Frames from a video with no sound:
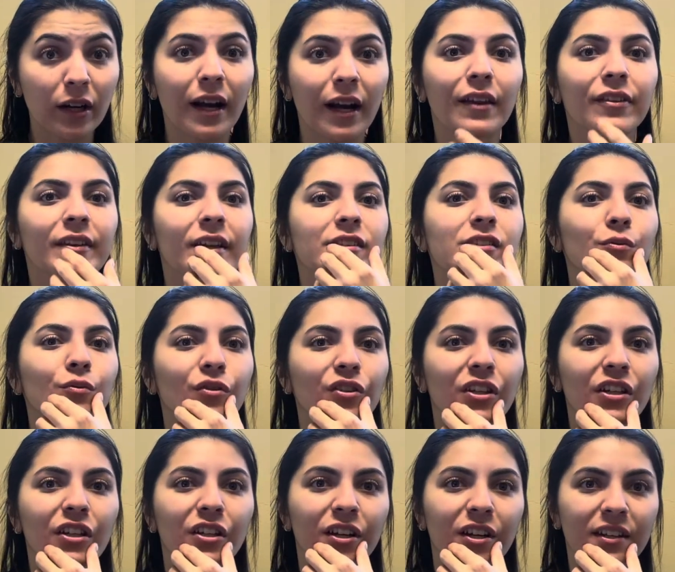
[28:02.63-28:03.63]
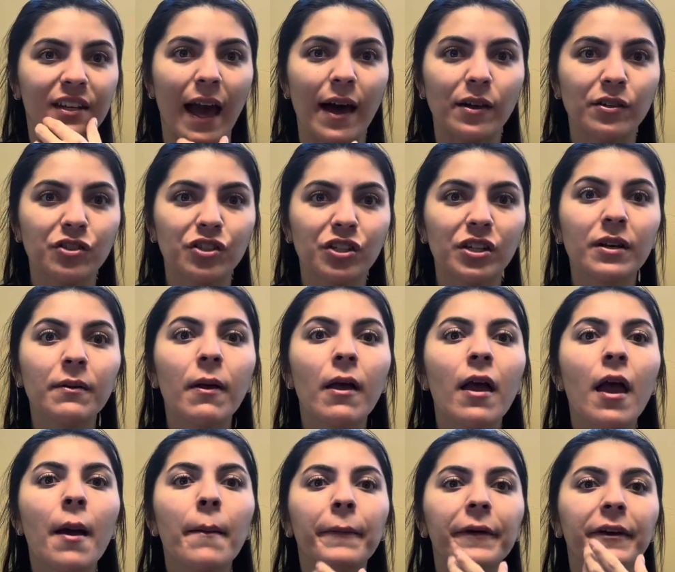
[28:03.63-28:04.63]
I think that's a really good analogy,
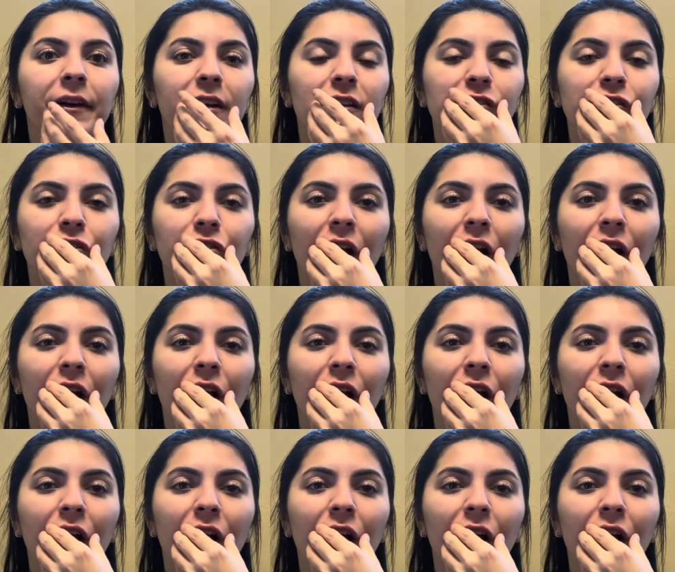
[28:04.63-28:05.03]
because you're